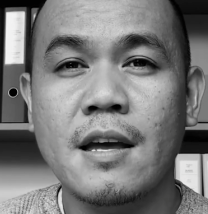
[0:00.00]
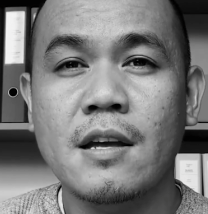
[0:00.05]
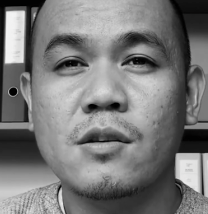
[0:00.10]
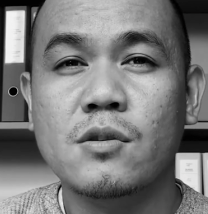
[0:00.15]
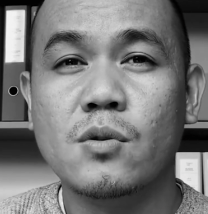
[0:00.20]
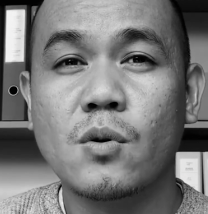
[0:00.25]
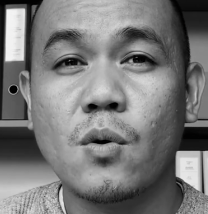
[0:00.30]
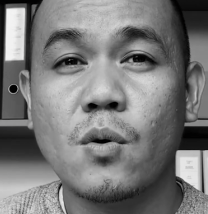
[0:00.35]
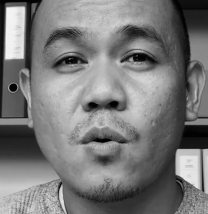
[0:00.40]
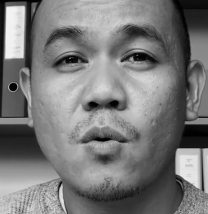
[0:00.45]

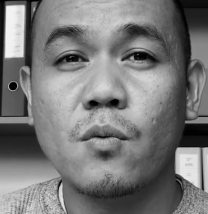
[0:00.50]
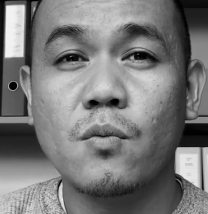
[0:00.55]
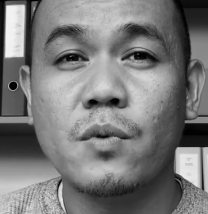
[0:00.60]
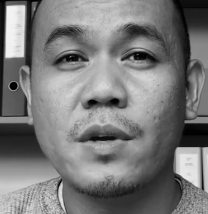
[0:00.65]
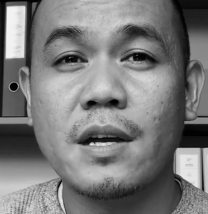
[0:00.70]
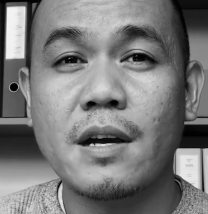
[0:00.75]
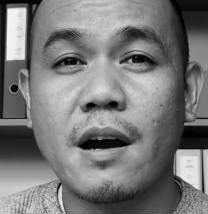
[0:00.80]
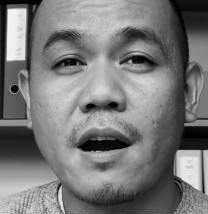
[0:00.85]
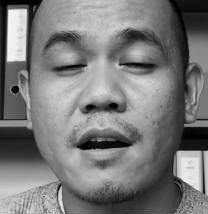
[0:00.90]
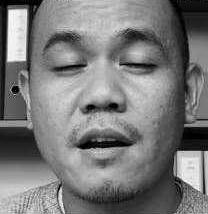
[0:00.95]
So
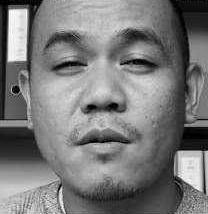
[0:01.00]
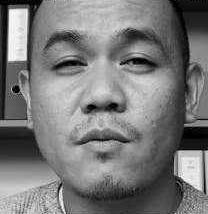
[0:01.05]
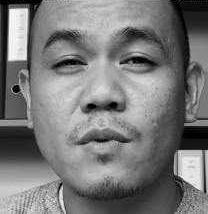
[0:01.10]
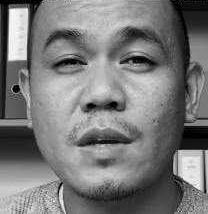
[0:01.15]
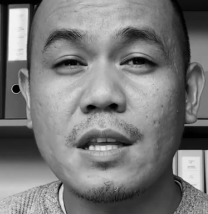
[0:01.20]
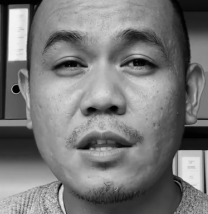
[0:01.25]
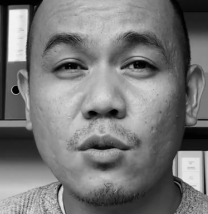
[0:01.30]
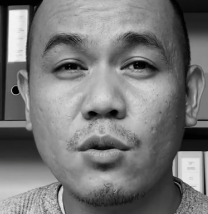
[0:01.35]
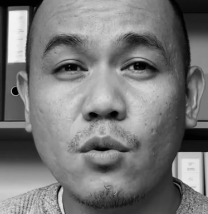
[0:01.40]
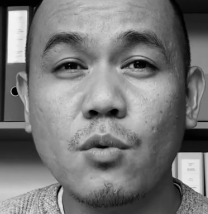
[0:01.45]
we
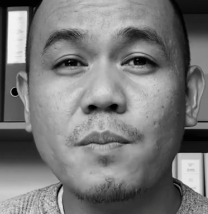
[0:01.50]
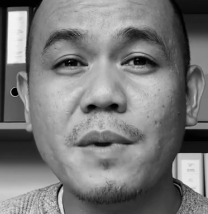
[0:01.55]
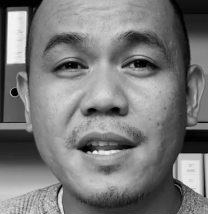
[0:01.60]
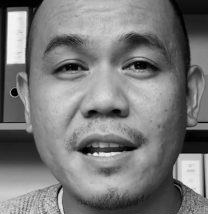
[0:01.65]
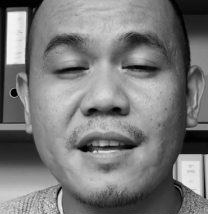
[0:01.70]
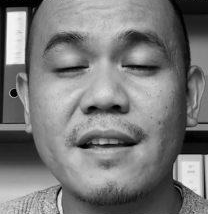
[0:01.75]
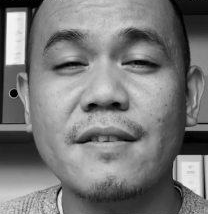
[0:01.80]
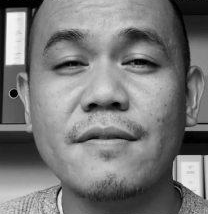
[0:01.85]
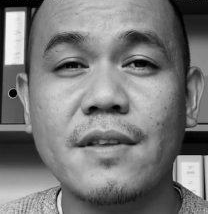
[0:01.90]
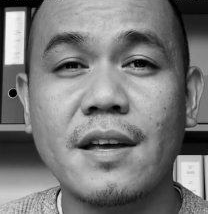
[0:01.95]
do
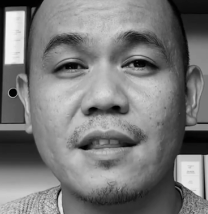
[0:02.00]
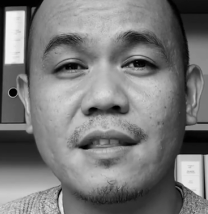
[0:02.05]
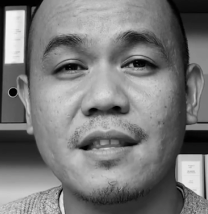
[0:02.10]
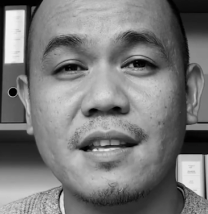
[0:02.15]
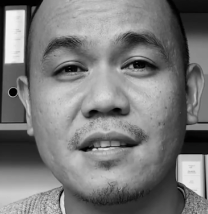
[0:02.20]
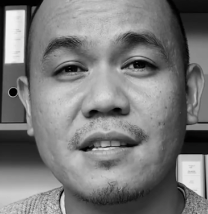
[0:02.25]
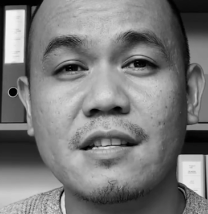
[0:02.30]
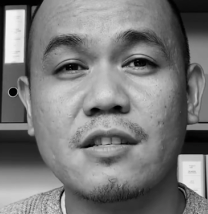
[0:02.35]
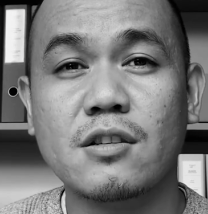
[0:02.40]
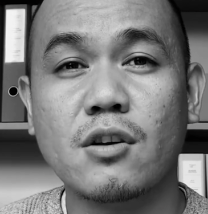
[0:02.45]
believe that
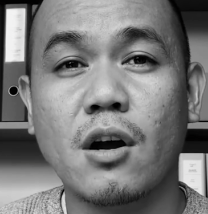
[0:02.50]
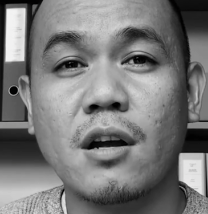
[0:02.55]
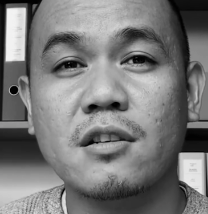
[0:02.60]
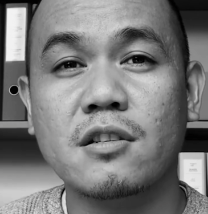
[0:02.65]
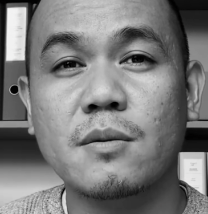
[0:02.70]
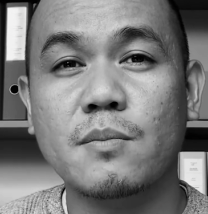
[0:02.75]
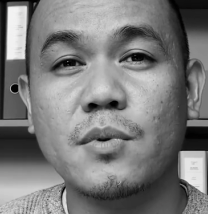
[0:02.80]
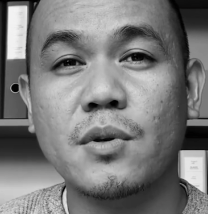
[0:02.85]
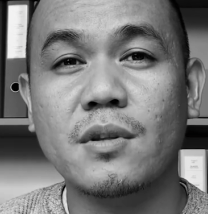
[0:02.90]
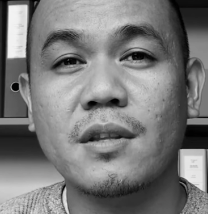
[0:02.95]
this is
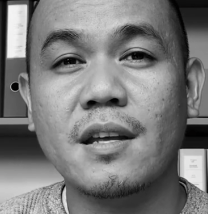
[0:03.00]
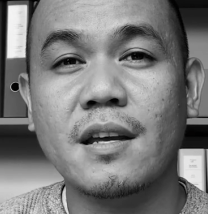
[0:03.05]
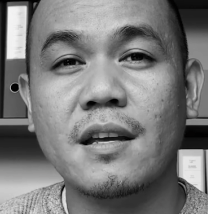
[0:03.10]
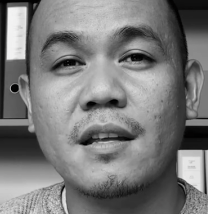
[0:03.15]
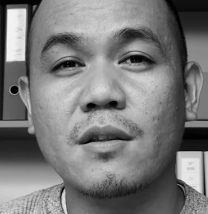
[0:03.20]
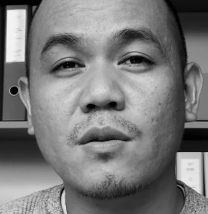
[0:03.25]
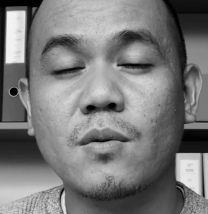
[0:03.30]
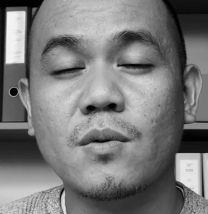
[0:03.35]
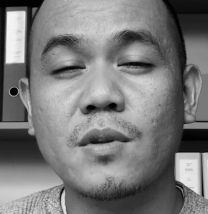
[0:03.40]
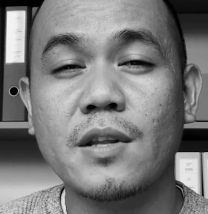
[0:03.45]

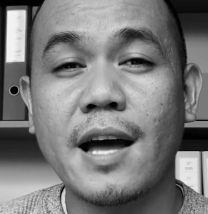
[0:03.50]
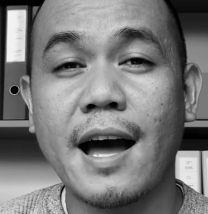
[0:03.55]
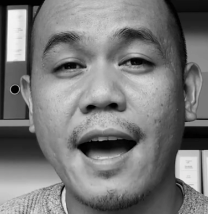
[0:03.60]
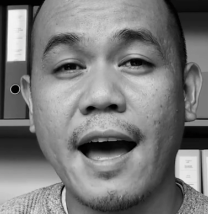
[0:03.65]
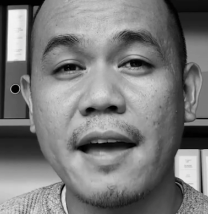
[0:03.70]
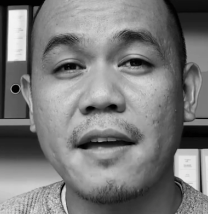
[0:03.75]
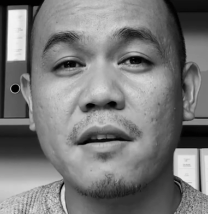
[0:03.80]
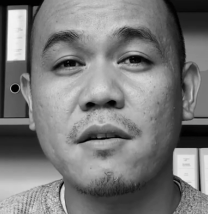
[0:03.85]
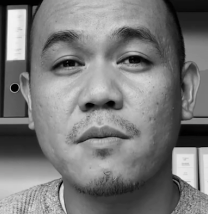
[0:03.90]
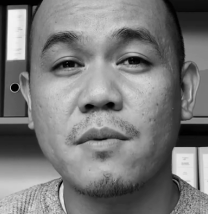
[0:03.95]
contributing to the
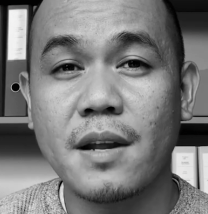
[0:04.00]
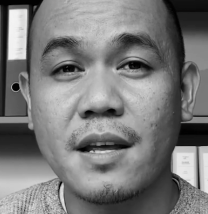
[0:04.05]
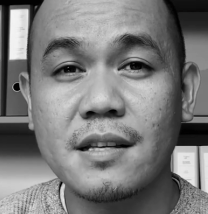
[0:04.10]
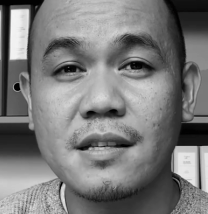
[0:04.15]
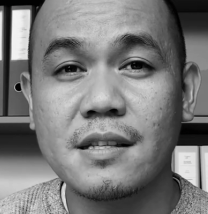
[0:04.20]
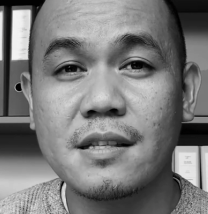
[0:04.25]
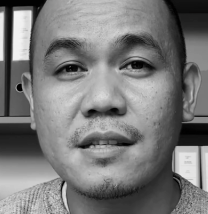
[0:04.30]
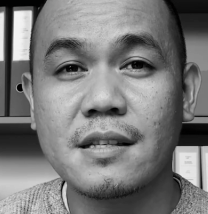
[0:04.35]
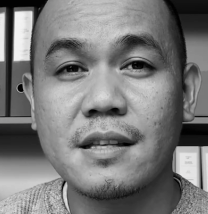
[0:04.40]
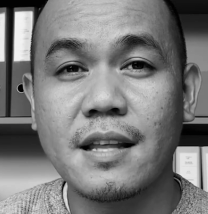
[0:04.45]
higher
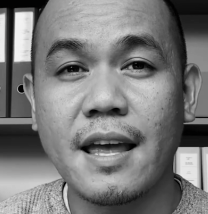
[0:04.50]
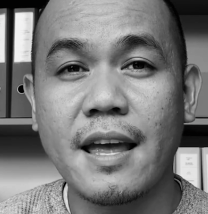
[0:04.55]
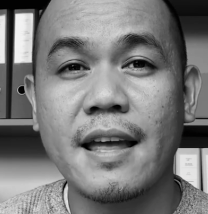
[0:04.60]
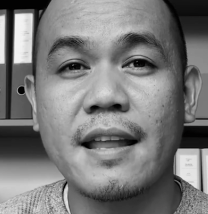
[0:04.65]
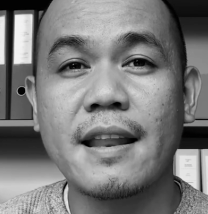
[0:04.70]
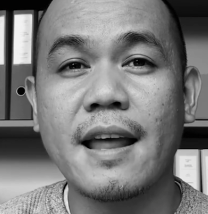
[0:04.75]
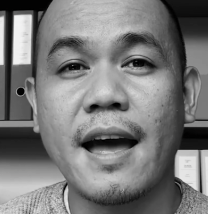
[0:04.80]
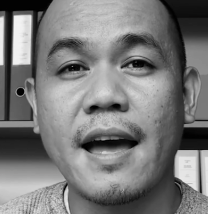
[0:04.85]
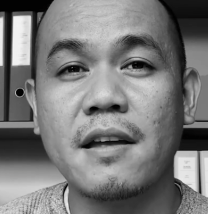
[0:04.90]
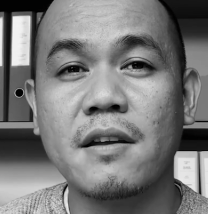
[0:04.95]
risk
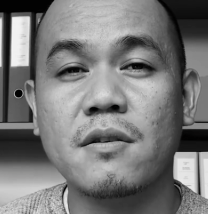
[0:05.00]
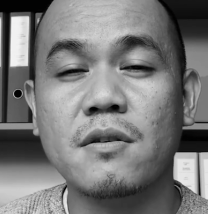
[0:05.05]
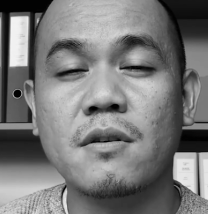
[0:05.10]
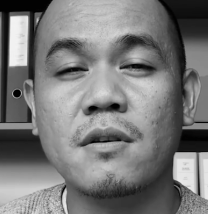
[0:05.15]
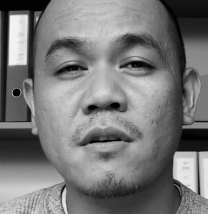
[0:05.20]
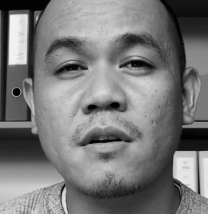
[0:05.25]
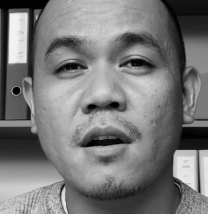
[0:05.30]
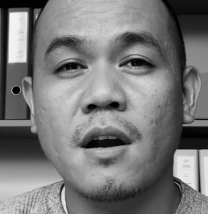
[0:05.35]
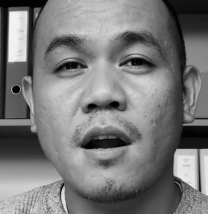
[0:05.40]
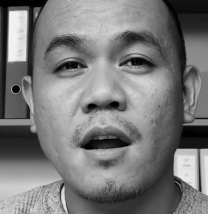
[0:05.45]
and
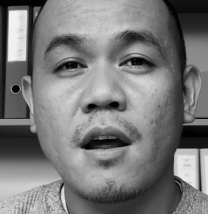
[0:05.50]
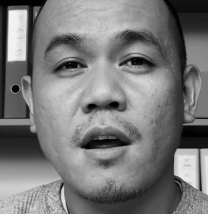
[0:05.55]
higher